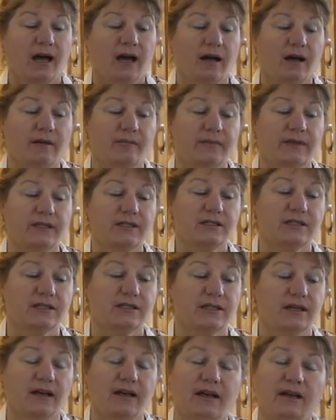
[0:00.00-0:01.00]
Um,
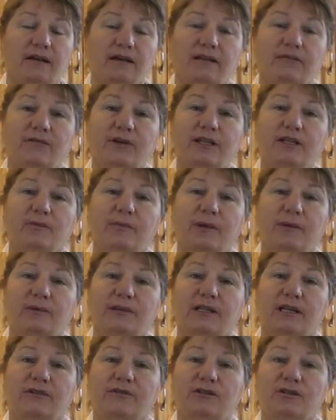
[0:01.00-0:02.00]
this uh, recipe
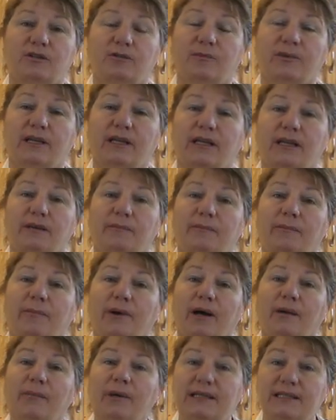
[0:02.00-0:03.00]
was given to me
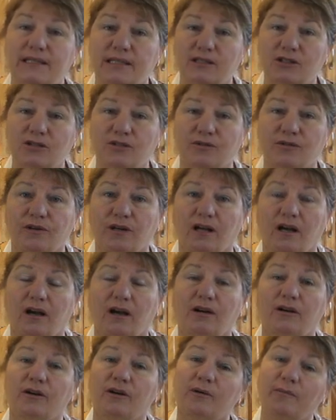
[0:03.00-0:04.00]
by my sister-in-law.